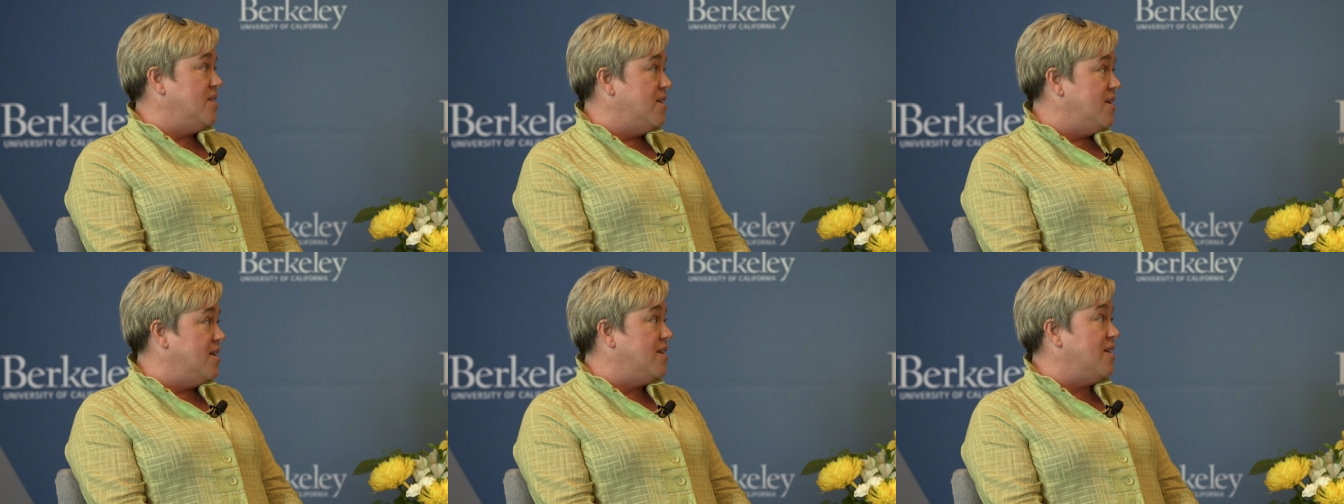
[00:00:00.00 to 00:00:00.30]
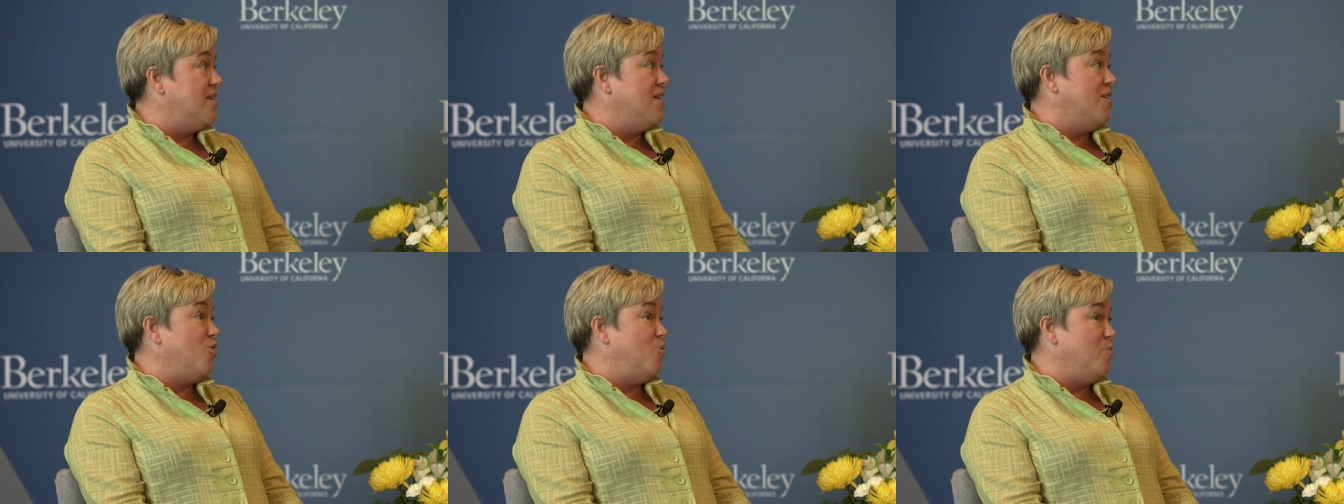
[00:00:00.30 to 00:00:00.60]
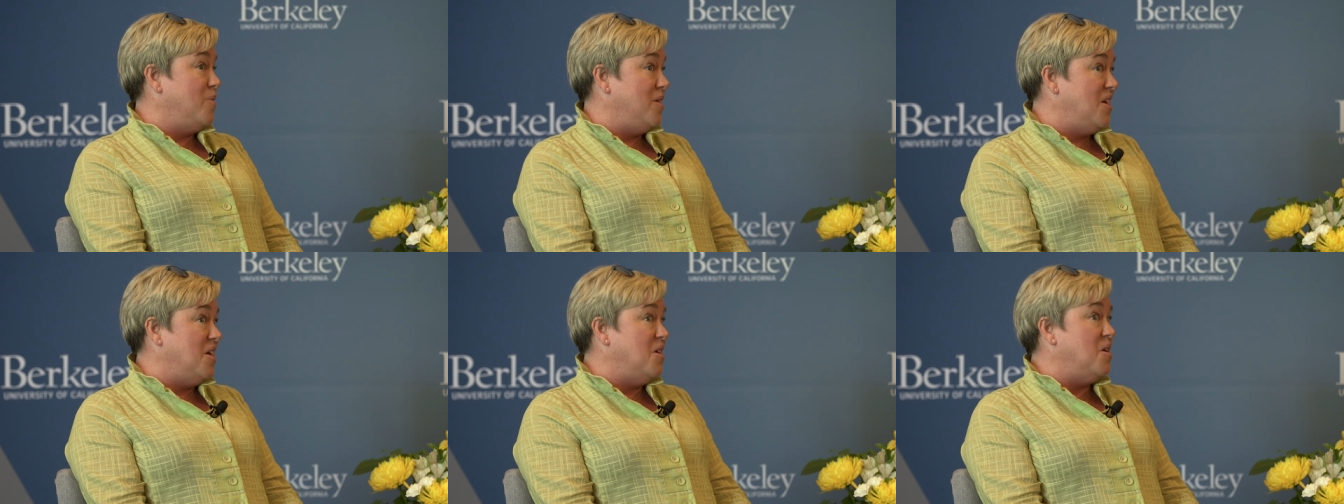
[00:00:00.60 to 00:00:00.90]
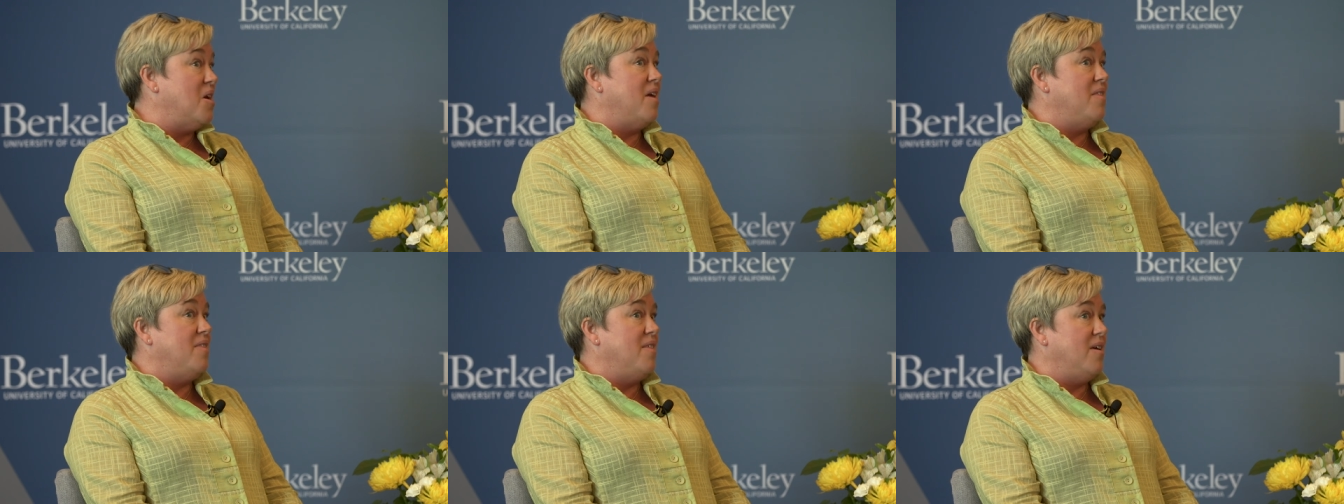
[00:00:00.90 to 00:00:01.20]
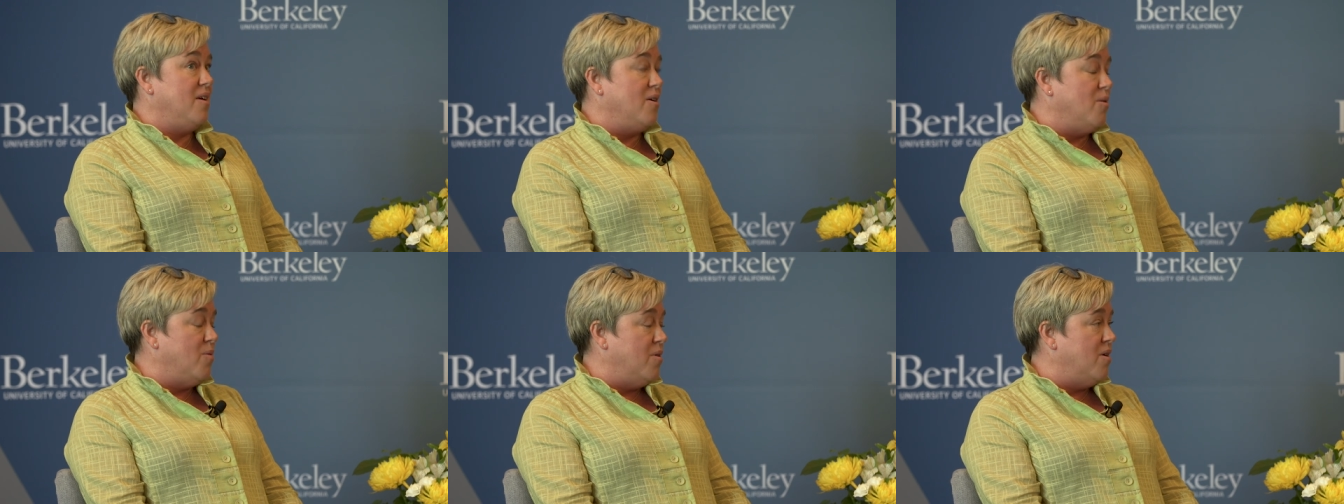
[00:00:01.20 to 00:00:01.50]
in it, and it'll be, I
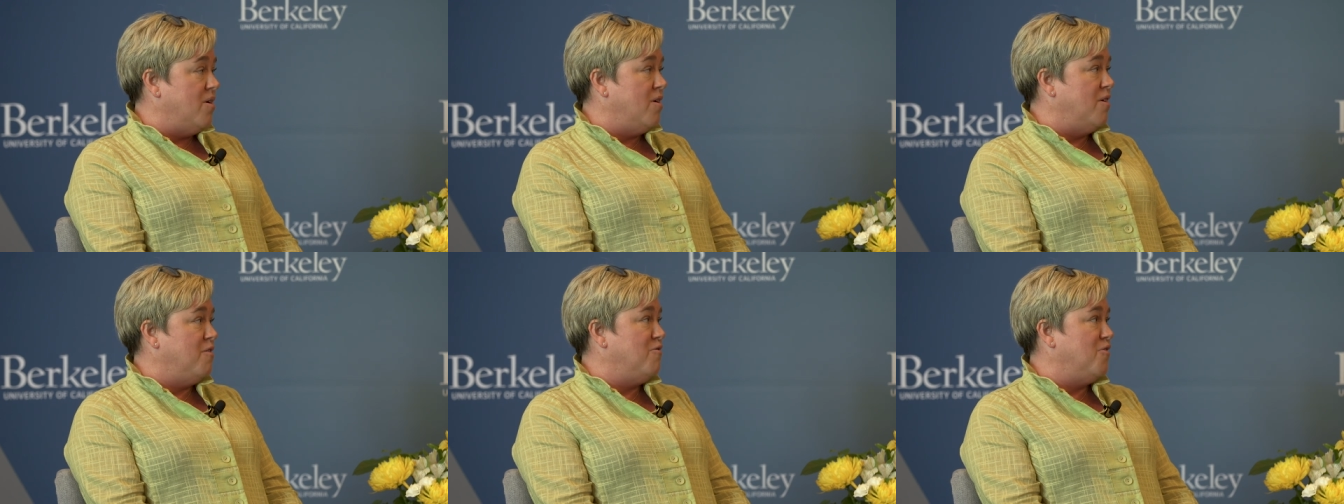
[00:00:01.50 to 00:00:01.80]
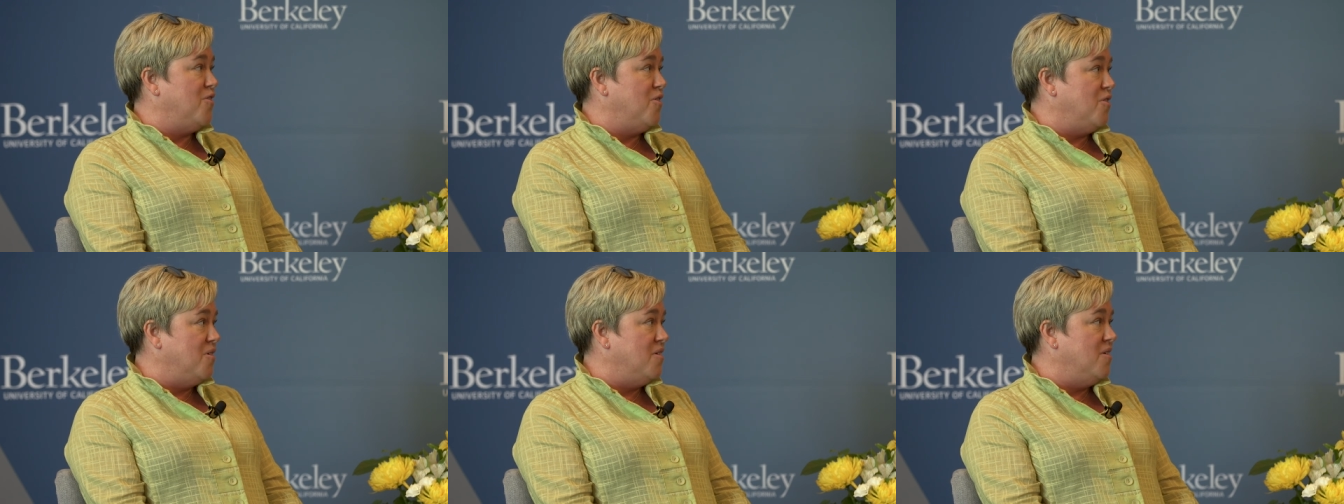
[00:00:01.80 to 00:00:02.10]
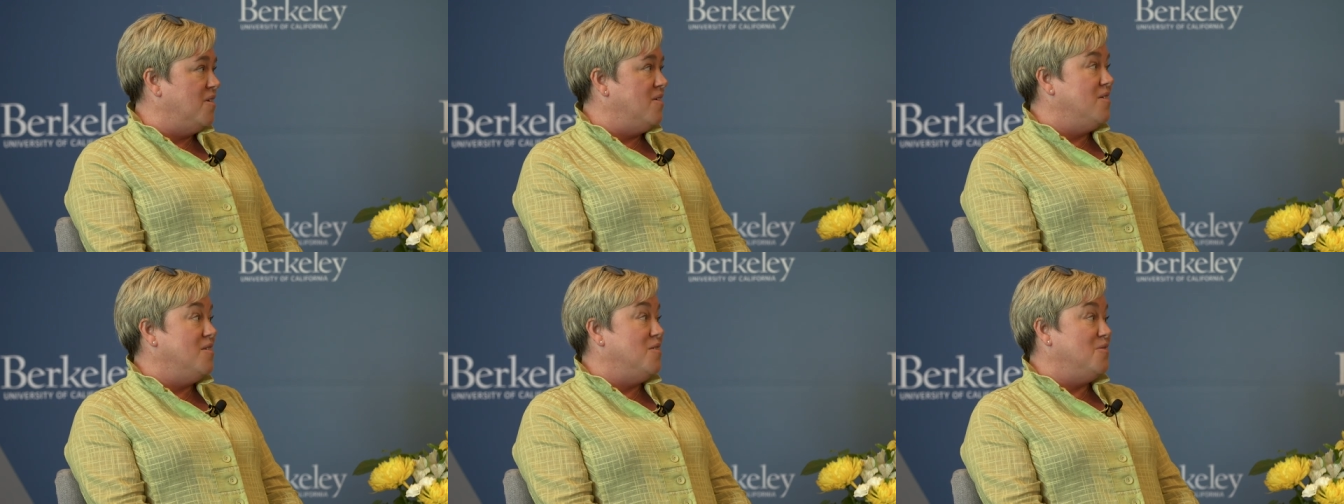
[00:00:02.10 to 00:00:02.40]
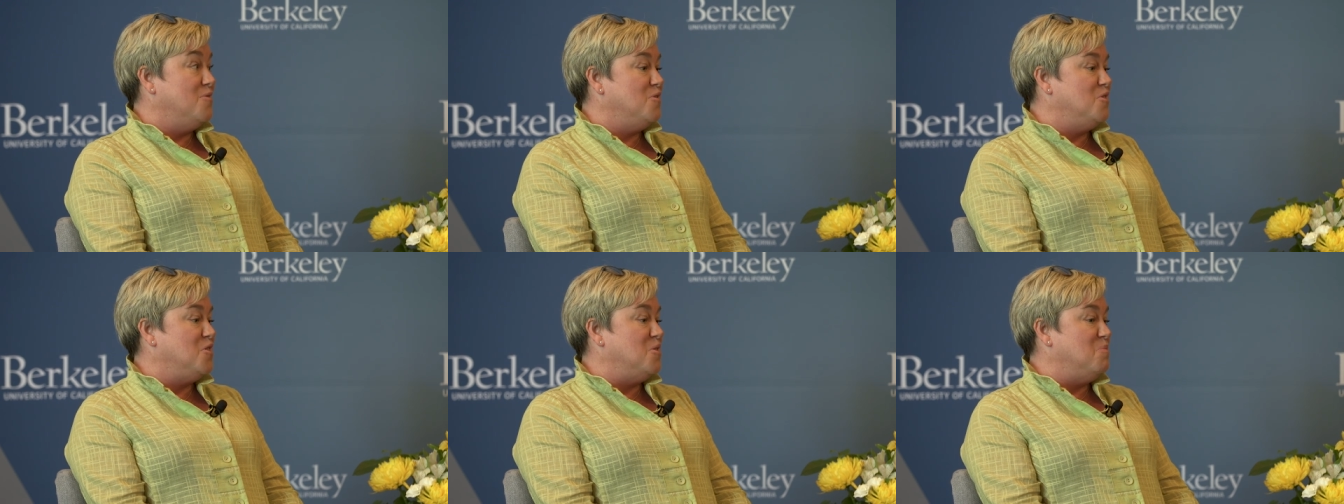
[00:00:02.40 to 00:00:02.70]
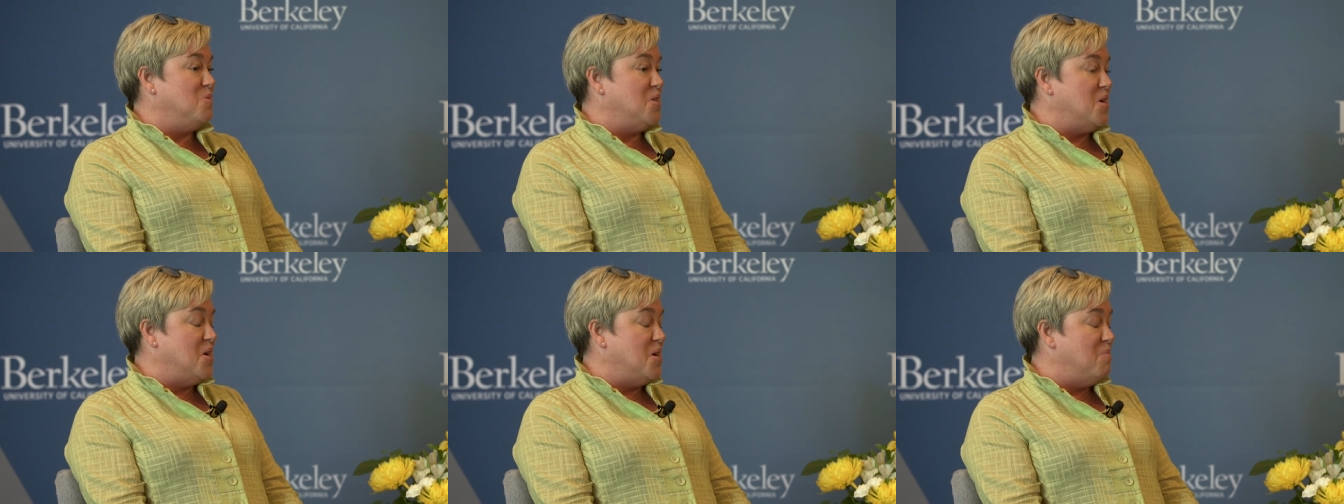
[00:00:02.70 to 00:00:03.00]
think, going on for, for
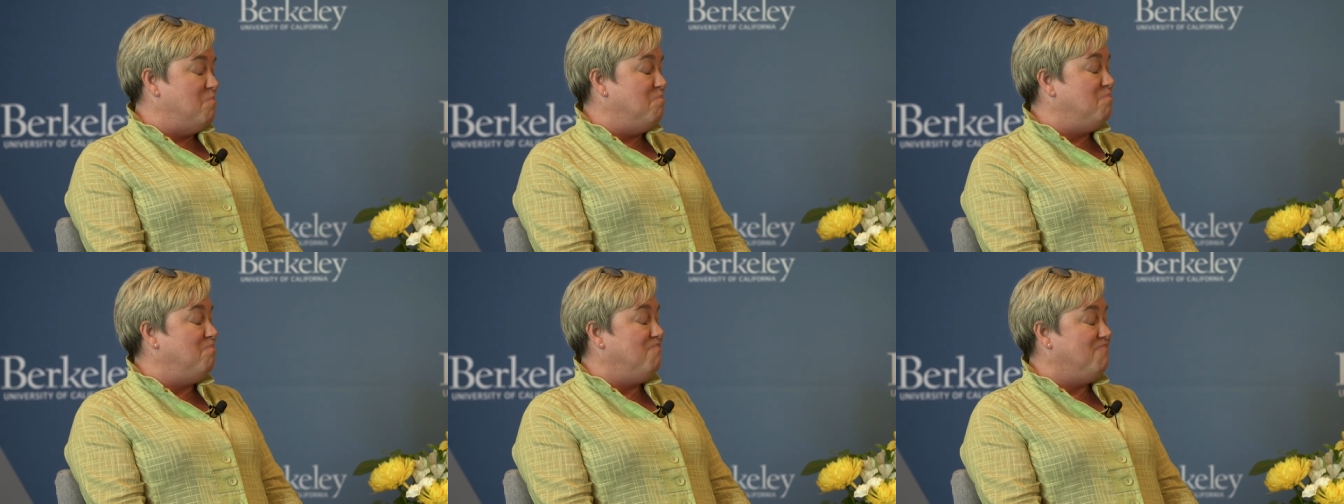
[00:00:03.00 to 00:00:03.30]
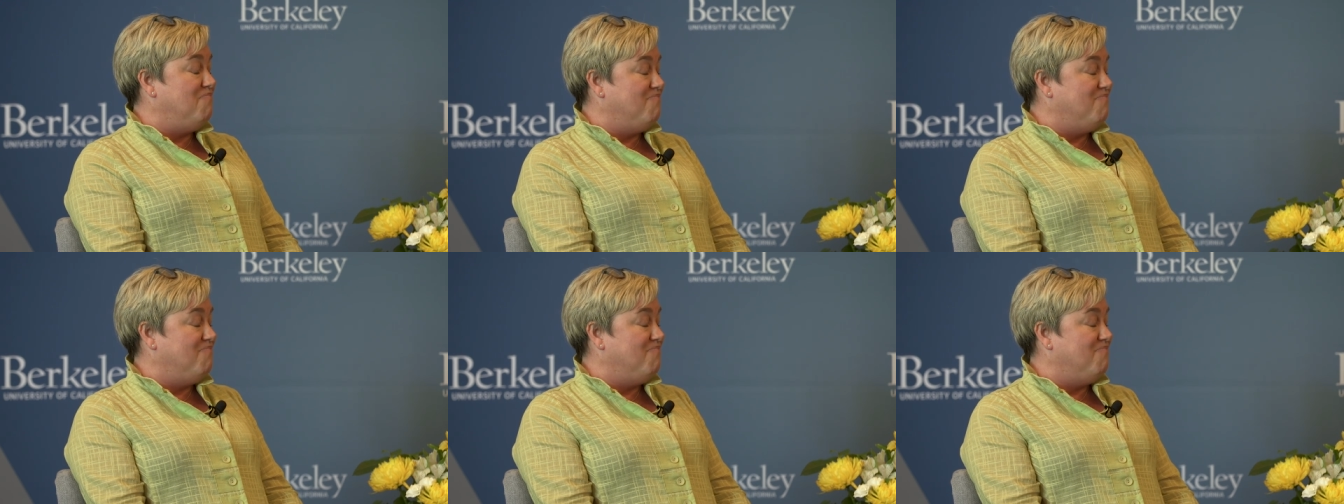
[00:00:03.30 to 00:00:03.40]
some time.